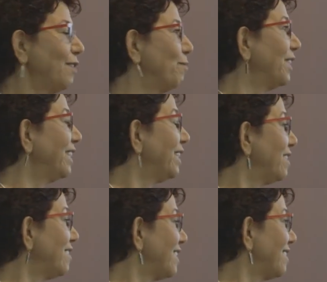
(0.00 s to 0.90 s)
I've been
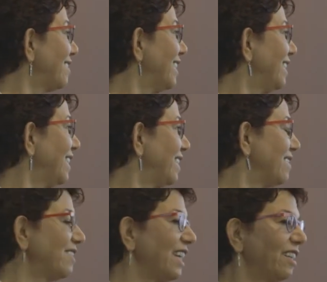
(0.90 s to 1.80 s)
here 16
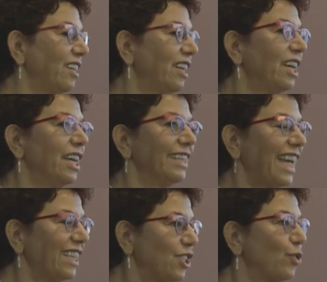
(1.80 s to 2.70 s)
years, and
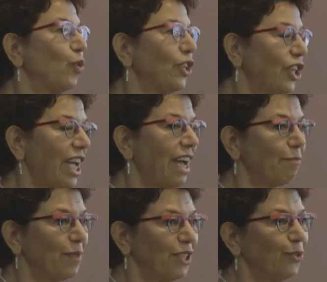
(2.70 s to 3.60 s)
that is what I
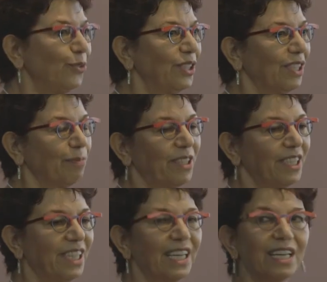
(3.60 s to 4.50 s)
have been doing.
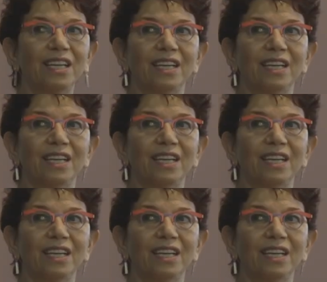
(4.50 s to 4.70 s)
But